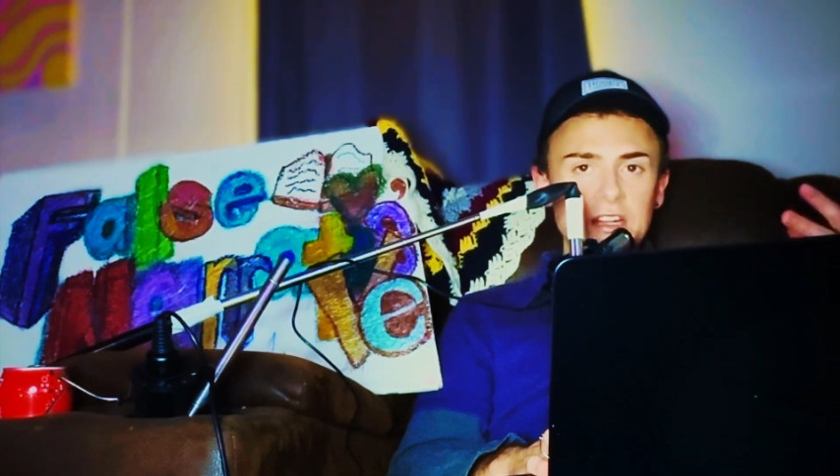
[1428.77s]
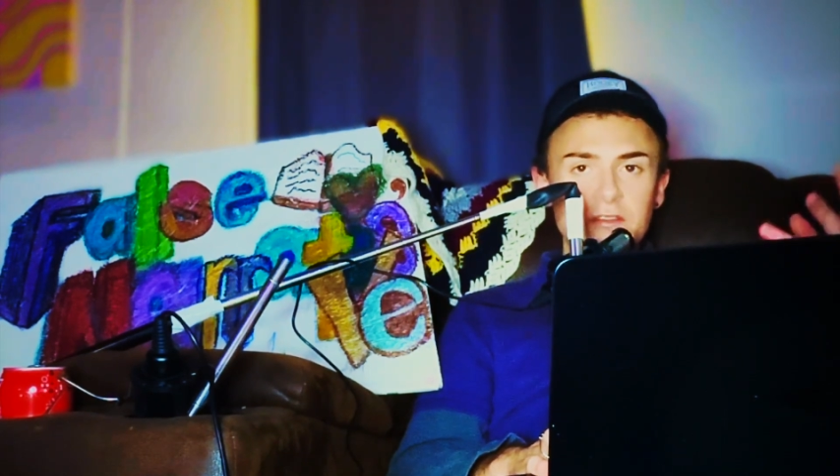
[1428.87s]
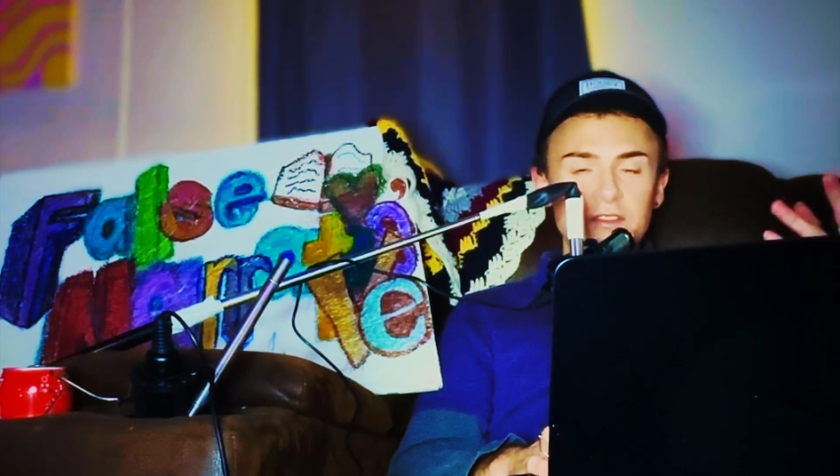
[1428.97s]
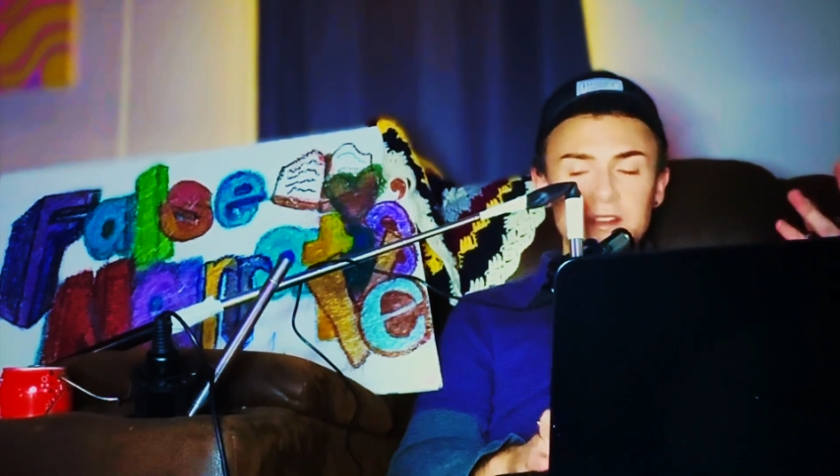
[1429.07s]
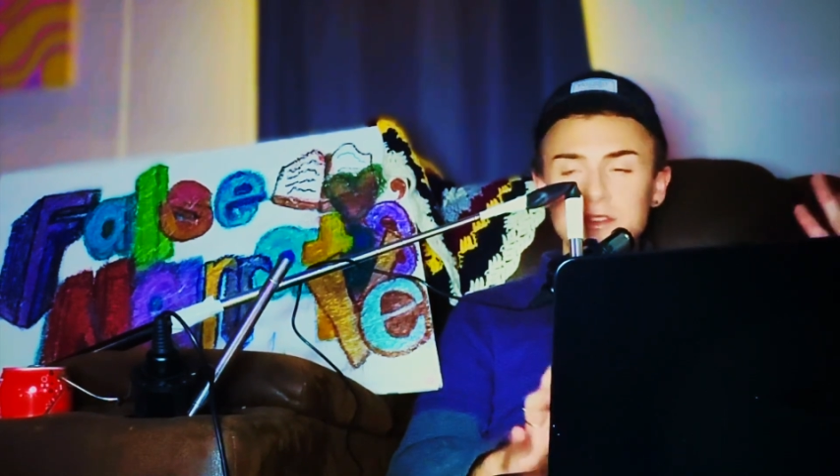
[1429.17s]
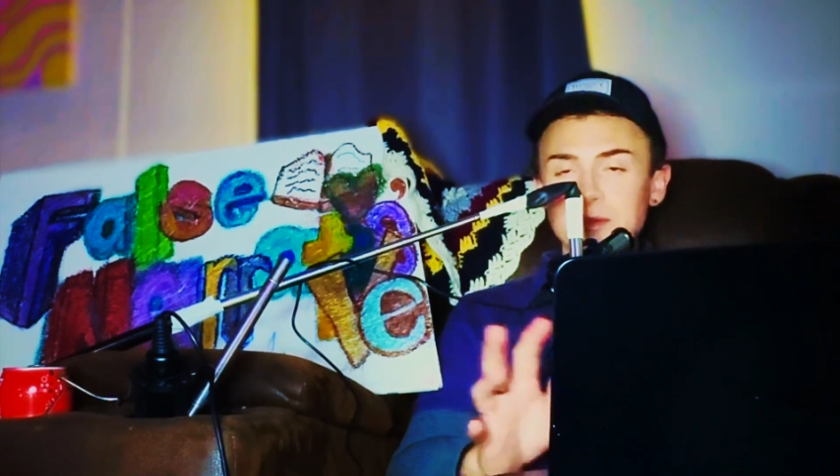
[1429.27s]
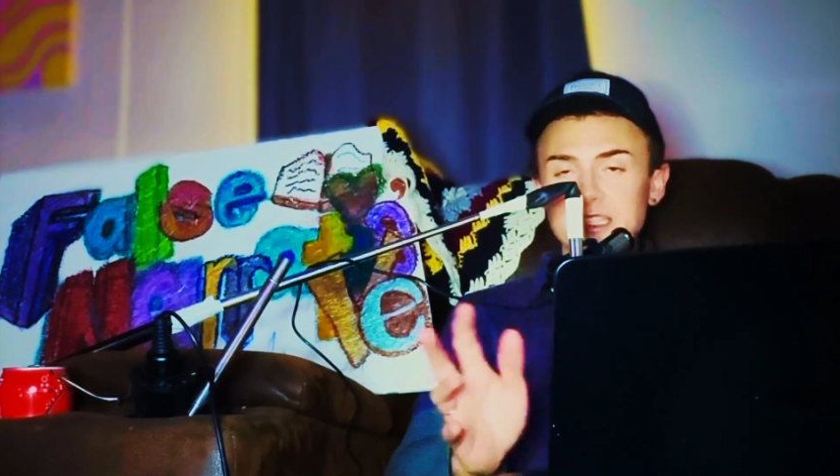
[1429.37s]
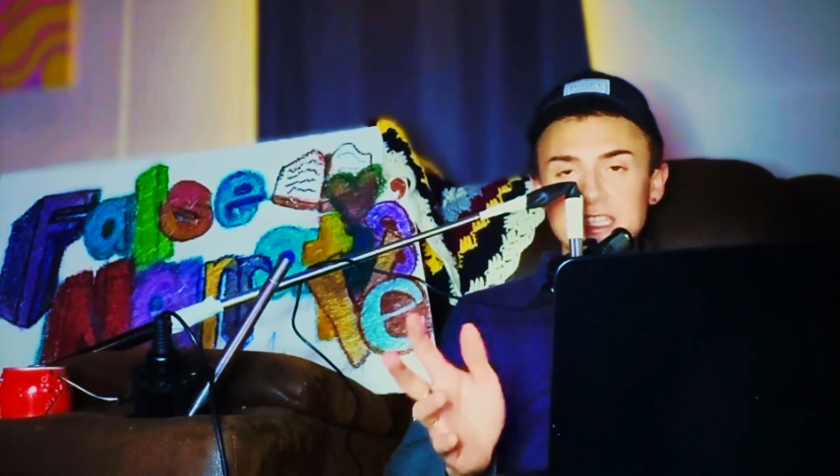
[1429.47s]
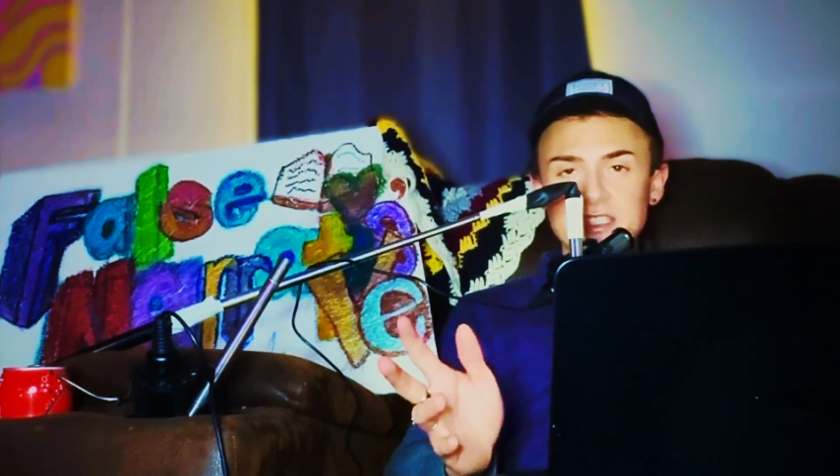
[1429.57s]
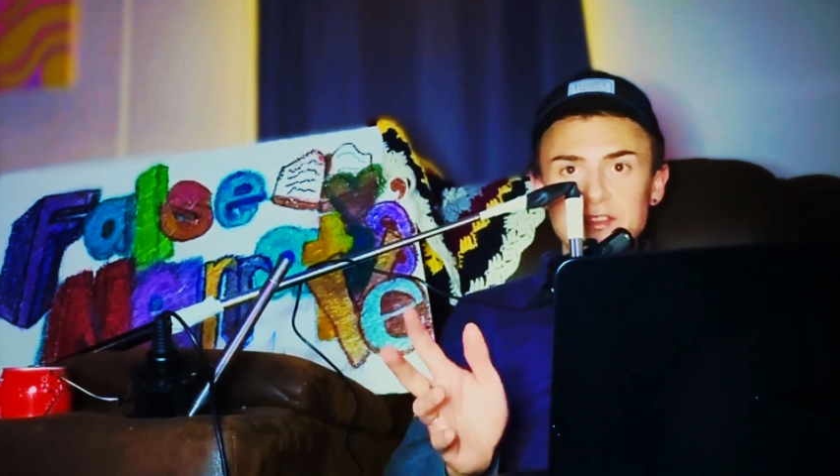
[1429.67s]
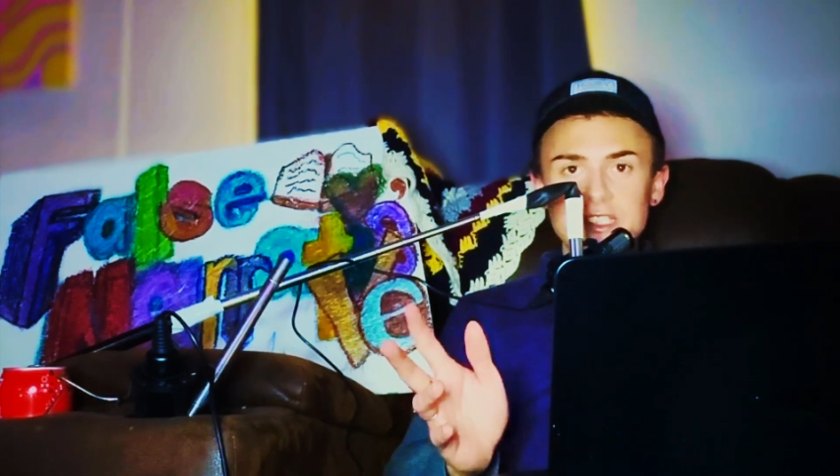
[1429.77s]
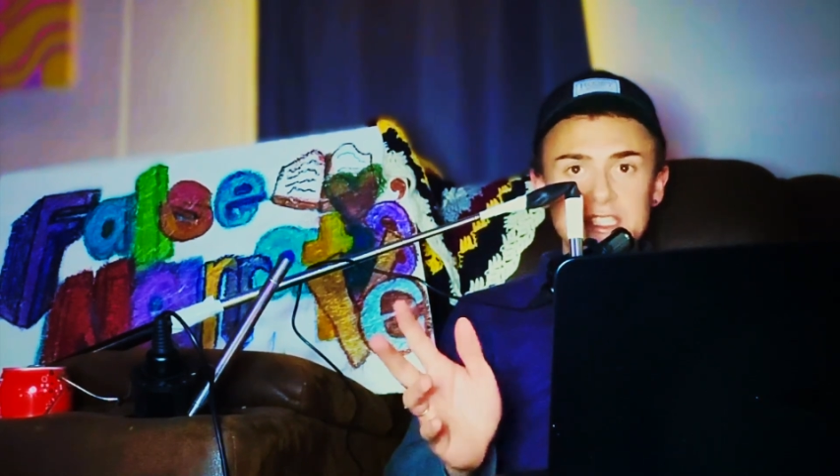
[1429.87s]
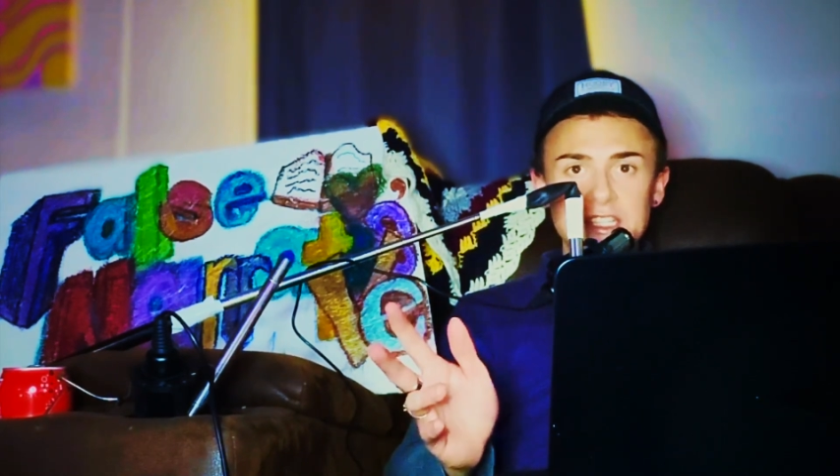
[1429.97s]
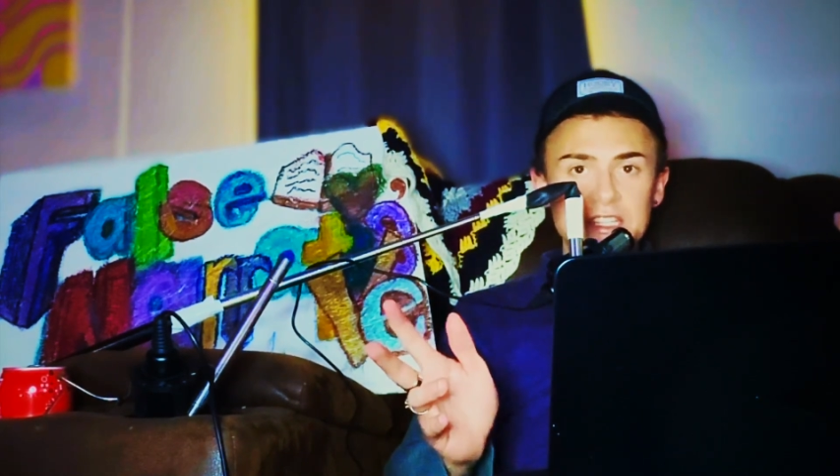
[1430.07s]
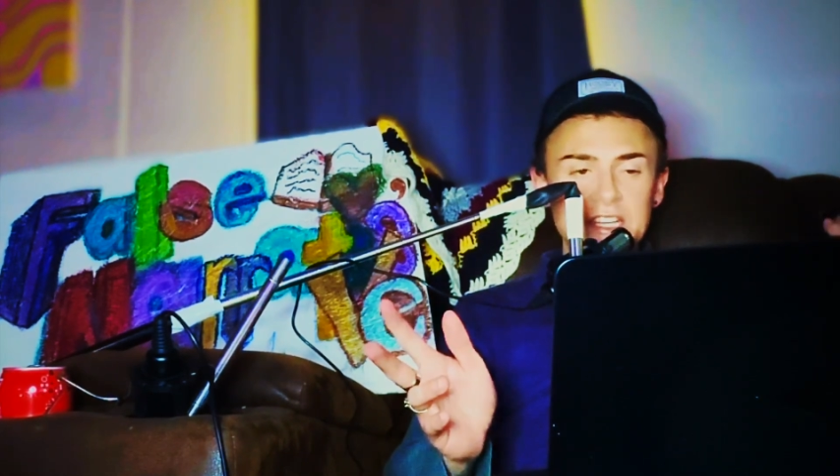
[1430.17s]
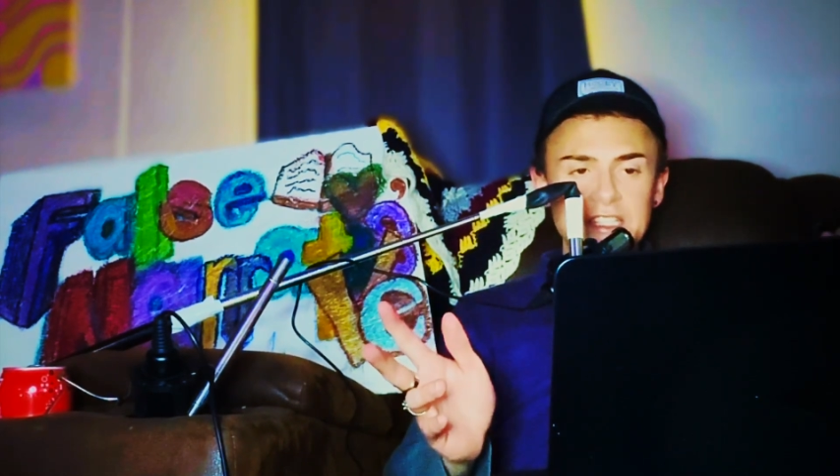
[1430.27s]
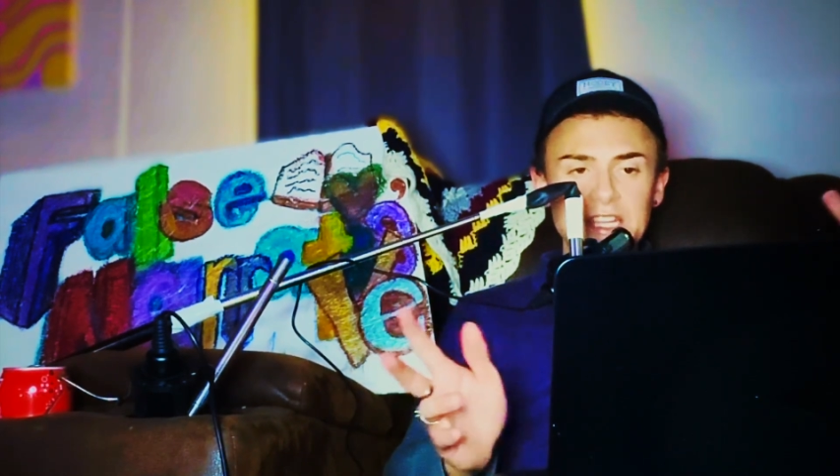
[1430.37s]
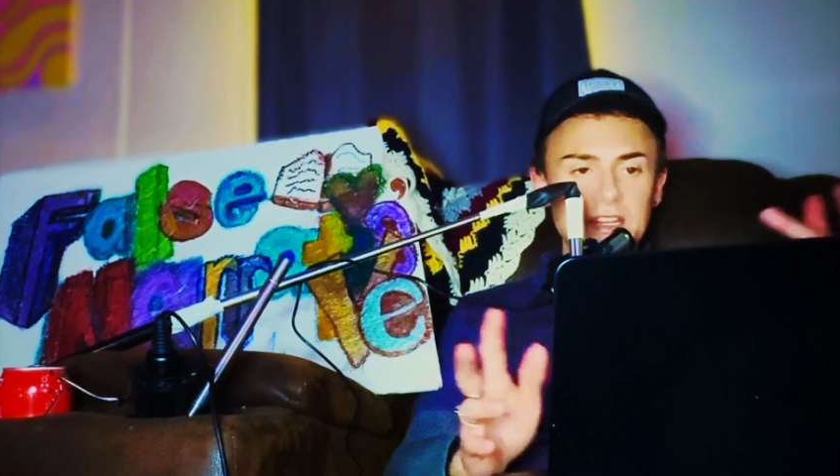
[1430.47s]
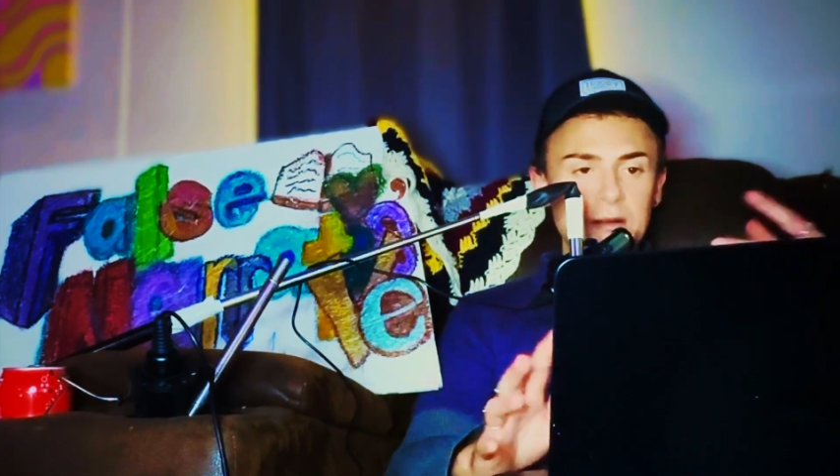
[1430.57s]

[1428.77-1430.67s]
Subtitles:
if somebody takes offense to anything I said,